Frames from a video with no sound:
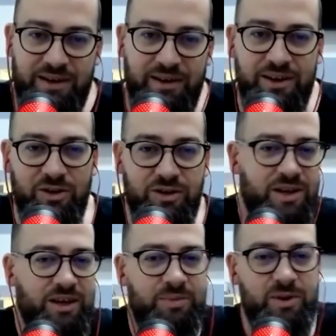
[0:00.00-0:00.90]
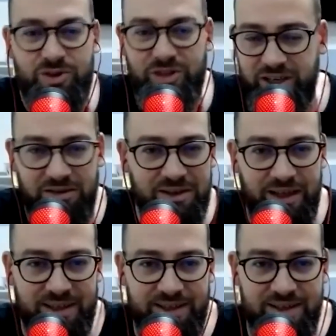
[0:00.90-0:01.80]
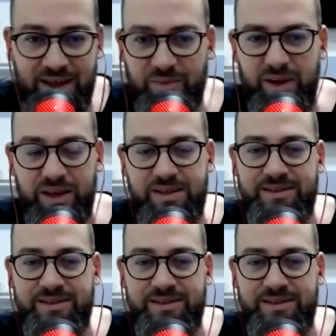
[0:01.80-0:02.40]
and talking about general things. I mean, right. it